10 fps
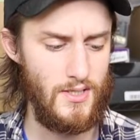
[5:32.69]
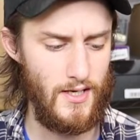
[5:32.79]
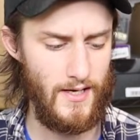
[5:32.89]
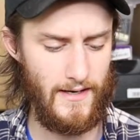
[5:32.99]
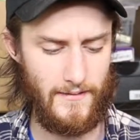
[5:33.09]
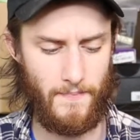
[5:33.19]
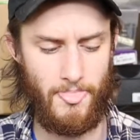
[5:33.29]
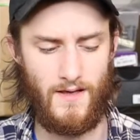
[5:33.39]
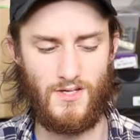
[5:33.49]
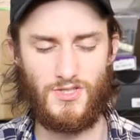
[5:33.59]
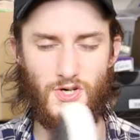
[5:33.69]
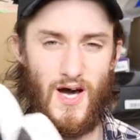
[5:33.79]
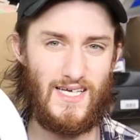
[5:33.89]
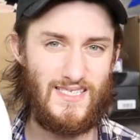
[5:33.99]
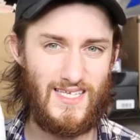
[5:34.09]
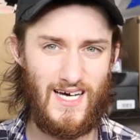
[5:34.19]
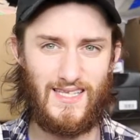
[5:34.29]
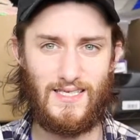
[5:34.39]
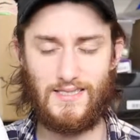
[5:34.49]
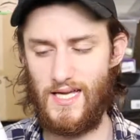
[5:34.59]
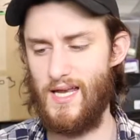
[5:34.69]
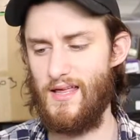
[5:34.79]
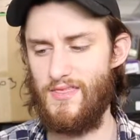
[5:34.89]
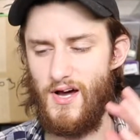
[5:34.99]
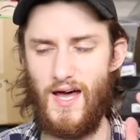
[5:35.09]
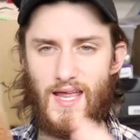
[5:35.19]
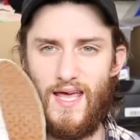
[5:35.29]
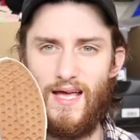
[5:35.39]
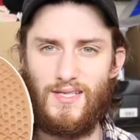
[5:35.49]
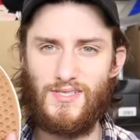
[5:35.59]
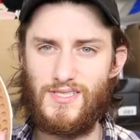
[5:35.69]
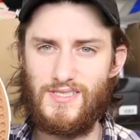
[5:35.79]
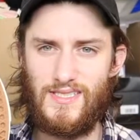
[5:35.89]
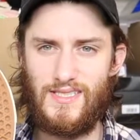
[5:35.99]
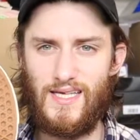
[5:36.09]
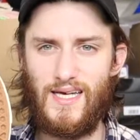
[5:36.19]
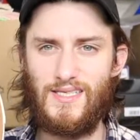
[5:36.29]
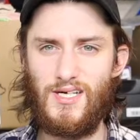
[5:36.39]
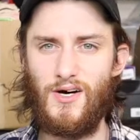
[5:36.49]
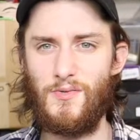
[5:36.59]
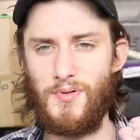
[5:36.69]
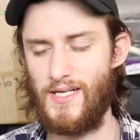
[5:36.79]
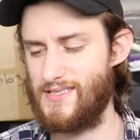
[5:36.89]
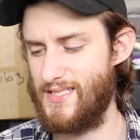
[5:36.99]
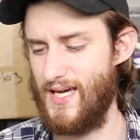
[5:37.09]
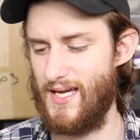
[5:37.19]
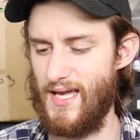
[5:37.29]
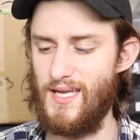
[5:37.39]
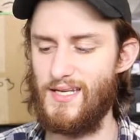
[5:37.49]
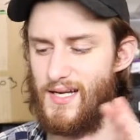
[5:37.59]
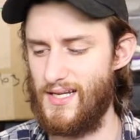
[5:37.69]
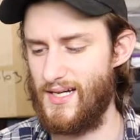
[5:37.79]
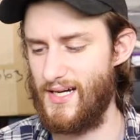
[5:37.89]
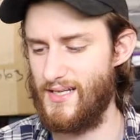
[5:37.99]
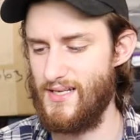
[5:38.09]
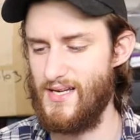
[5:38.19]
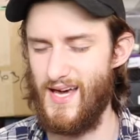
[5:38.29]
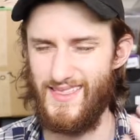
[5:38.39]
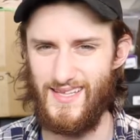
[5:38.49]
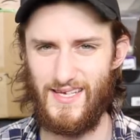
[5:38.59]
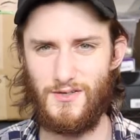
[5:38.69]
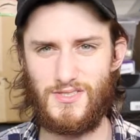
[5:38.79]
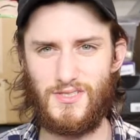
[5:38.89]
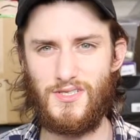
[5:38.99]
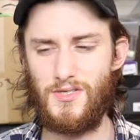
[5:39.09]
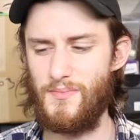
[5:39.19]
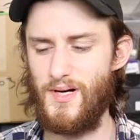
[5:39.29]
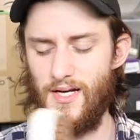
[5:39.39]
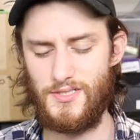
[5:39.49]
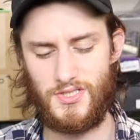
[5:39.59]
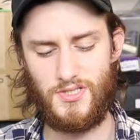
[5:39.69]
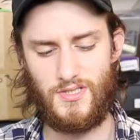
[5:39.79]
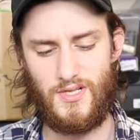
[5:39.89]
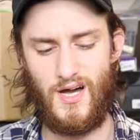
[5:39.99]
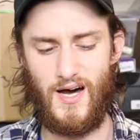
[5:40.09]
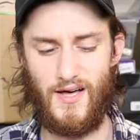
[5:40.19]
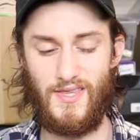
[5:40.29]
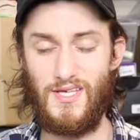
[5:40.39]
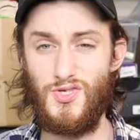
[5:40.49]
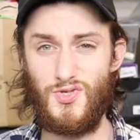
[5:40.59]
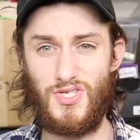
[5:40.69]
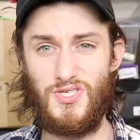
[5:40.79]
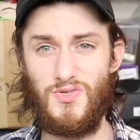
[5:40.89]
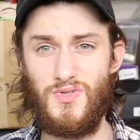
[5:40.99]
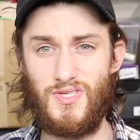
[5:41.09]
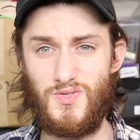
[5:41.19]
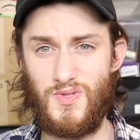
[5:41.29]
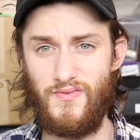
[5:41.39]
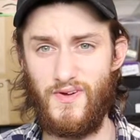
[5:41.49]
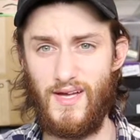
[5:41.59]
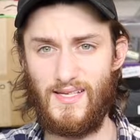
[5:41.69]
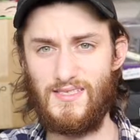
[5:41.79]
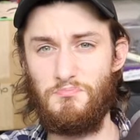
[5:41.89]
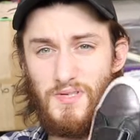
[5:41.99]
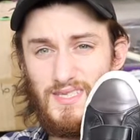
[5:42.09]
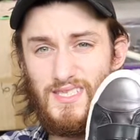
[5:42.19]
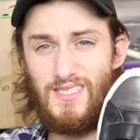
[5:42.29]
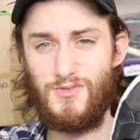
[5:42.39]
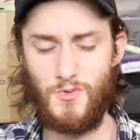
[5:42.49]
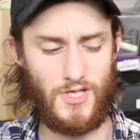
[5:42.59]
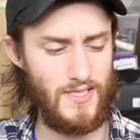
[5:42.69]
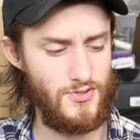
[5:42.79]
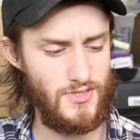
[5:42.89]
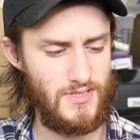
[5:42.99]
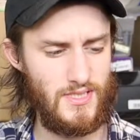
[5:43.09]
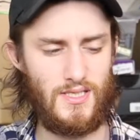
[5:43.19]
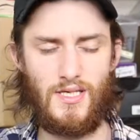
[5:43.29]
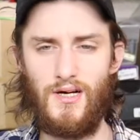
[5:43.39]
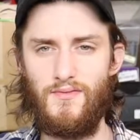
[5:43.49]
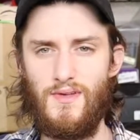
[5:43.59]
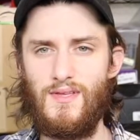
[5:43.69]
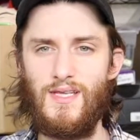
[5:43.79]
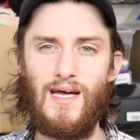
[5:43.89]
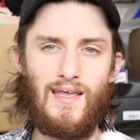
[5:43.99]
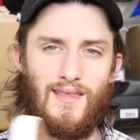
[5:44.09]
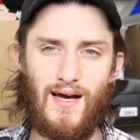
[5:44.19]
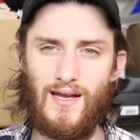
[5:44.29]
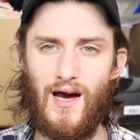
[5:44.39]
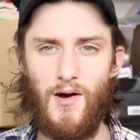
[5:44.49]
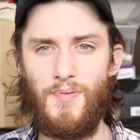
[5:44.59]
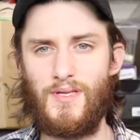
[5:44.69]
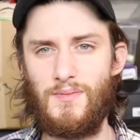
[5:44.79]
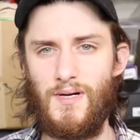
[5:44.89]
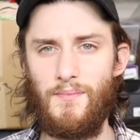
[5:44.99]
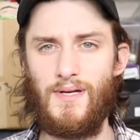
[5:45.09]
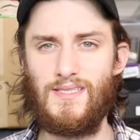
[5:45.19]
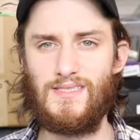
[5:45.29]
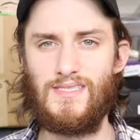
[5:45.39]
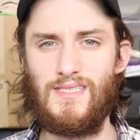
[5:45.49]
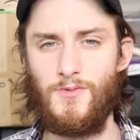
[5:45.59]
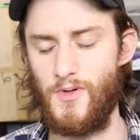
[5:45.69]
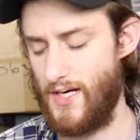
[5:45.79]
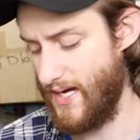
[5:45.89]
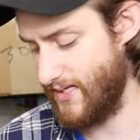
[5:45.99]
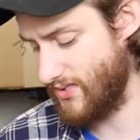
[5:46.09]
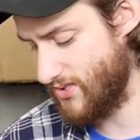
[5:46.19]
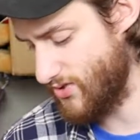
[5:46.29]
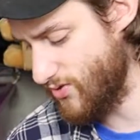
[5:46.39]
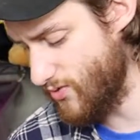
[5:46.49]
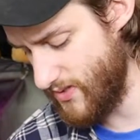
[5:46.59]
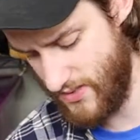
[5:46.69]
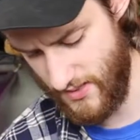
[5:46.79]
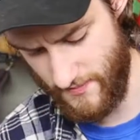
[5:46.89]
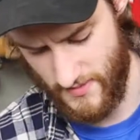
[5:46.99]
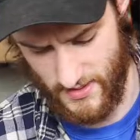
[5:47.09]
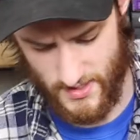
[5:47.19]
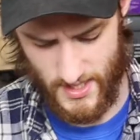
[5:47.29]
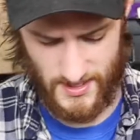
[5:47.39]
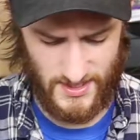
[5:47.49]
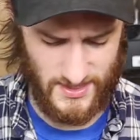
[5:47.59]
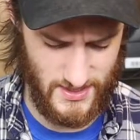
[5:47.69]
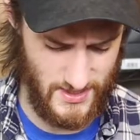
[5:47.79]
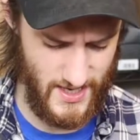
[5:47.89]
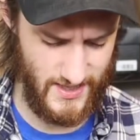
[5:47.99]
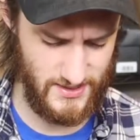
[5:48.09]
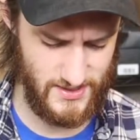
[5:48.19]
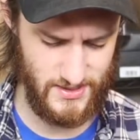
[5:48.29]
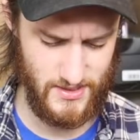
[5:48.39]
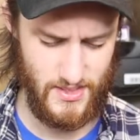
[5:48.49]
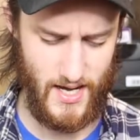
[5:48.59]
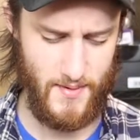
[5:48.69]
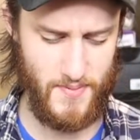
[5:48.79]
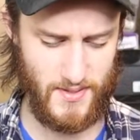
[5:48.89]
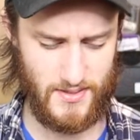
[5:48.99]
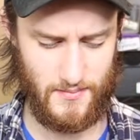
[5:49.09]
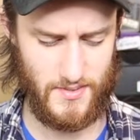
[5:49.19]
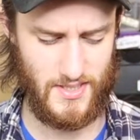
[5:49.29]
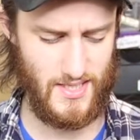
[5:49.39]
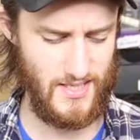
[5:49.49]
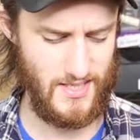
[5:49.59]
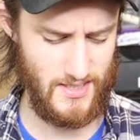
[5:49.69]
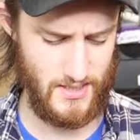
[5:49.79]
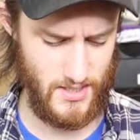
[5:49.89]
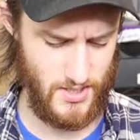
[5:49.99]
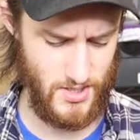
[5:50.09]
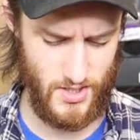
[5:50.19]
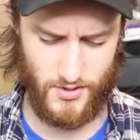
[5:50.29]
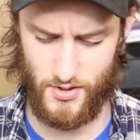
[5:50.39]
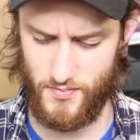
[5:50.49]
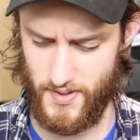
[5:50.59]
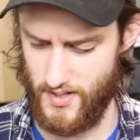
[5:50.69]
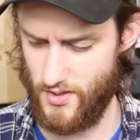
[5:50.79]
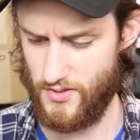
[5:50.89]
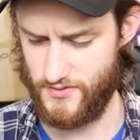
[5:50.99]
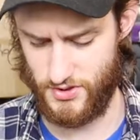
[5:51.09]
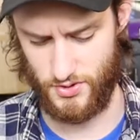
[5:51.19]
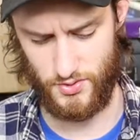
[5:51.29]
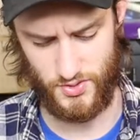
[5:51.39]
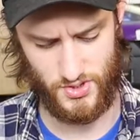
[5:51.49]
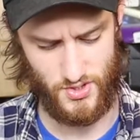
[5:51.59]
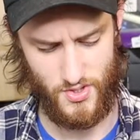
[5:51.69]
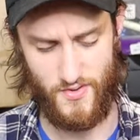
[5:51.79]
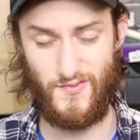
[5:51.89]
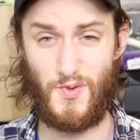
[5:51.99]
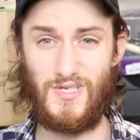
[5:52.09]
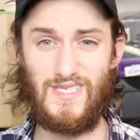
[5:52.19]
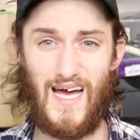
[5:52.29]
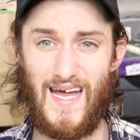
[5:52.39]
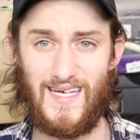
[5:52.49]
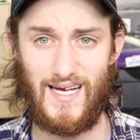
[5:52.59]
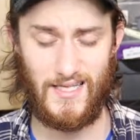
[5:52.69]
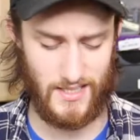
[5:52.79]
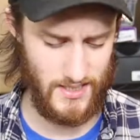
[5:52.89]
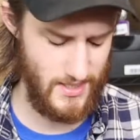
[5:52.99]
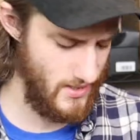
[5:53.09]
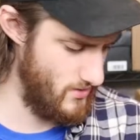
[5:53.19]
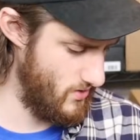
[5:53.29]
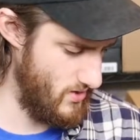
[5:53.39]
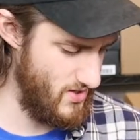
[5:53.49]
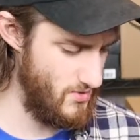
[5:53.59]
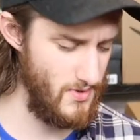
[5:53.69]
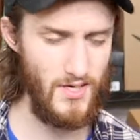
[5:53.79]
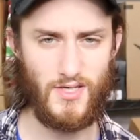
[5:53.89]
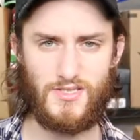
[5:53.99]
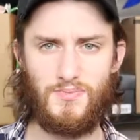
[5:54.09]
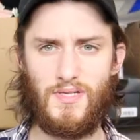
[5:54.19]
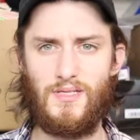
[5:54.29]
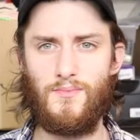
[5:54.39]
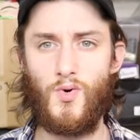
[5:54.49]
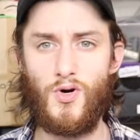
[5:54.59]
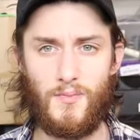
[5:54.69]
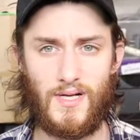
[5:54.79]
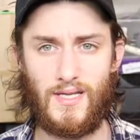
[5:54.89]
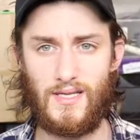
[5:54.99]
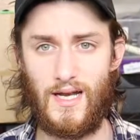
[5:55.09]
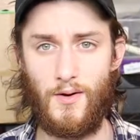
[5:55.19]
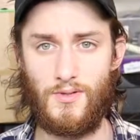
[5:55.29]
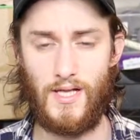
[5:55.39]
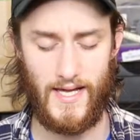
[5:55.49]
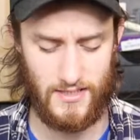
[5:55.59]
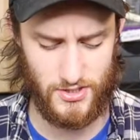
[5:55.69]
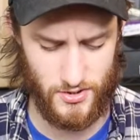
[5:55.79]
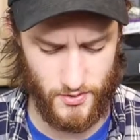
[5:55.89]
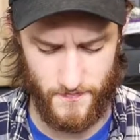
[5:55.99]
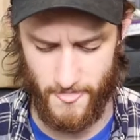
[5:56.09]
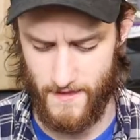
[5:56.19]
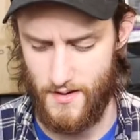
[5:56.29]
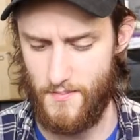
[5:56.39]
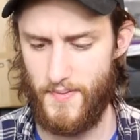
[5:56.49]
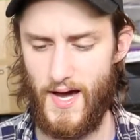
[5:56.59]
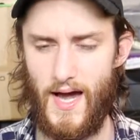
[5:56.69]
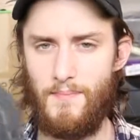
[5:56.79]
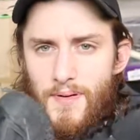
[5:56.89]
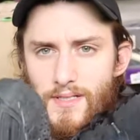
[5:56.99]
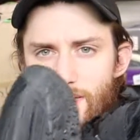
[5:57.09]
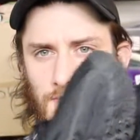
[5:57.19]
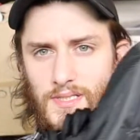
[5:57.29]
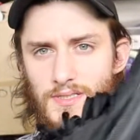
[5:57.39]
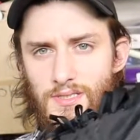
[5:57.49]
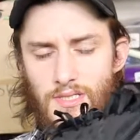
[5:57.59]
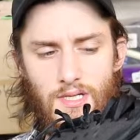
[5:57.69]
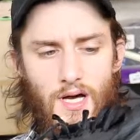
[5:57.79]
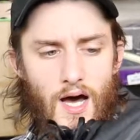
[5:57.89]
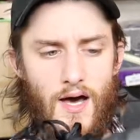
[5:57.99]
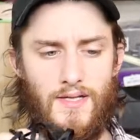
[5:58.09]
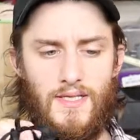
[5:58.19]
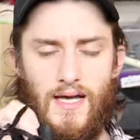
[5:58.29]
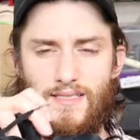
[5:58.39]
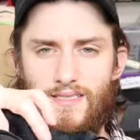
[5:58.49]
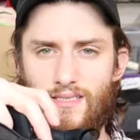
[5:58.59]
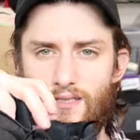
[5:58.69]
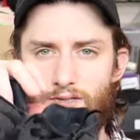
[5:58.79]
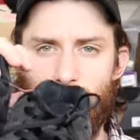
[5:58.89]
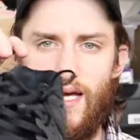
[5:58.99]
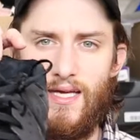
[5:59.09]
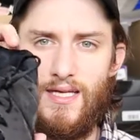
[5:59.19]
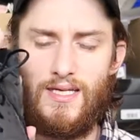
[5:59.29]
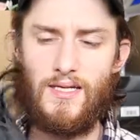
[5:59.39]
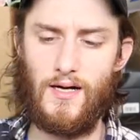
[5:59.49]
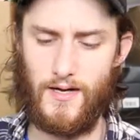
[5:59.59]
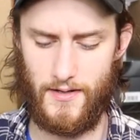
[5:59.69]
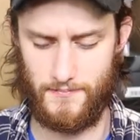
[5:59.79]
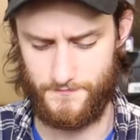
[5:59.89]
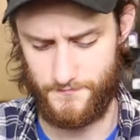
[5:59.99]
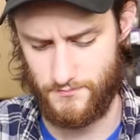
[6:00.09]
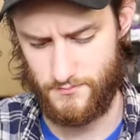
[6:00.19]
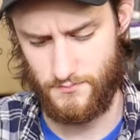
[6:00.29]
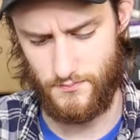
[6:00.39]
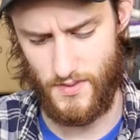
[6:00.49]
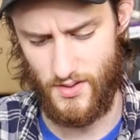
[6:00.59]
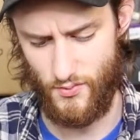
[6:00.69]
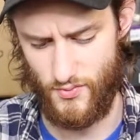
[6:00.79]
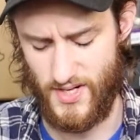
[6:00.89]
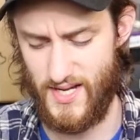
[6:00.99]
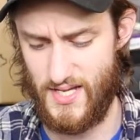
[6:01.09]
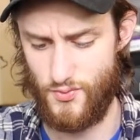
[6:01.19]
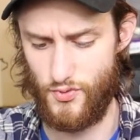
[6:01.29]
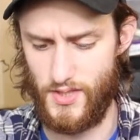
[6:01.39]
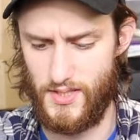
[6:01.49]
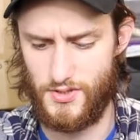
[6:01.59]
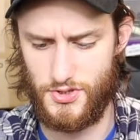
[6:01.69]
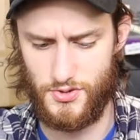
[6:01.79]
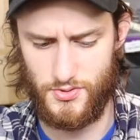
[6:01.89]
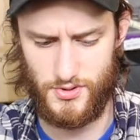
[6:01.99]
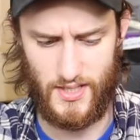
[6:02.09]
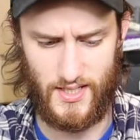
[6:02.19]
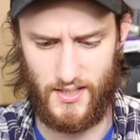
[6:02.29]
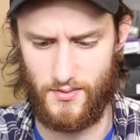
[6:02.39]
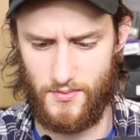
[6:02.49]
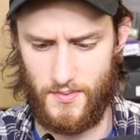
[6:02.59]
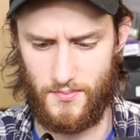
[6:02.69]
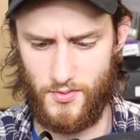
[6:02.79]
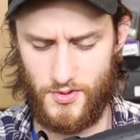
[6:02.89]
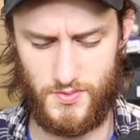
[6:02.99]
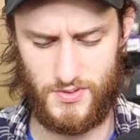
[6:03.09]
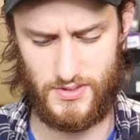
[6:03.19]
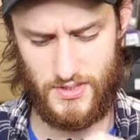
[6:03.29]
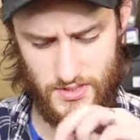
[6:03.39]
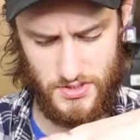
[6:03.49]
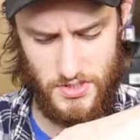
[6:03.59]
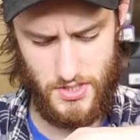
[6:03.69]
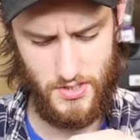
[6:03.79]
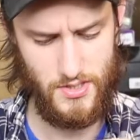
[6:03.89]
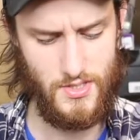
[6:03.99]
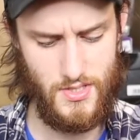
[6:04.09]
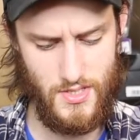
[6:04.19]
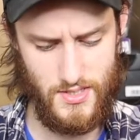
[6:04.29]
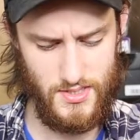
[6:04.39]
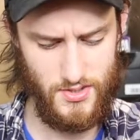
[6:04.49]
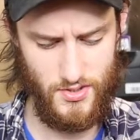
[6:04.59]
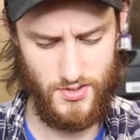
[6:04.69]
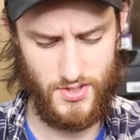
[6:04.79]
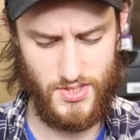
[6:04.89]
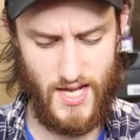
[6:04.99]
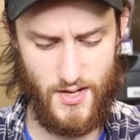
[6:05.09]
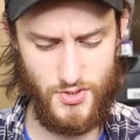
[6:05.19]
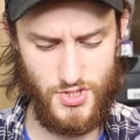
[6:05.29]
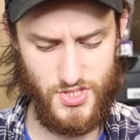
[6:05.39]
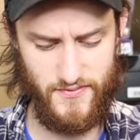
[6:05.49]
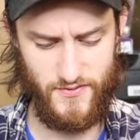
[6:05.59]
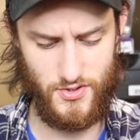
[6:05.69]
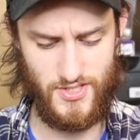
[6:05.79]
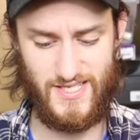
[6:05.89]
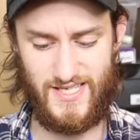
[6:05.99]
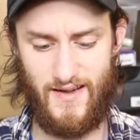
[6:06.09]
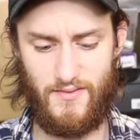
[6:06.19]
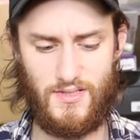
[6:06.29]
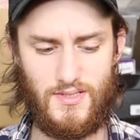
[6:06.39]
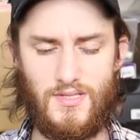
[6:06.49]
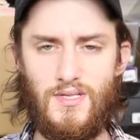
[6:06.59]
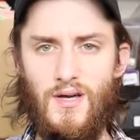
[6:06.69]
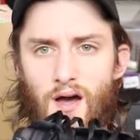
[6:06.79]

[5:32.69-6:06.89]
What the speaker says: So I saw these and I thought, you could see the $8 price tag, $8.99. Thought that was a little much. They usually do this with Vans, but these were interesting enough that I thought I'll pick them up and see what I can do with them. And then next, I picked up yet again another pair of shoes for $9.99. Here we are spending more money than I would like to, but I picked up these nice little Nike running shoes. I gotta remember ones these are. These are the Downshifter 7s.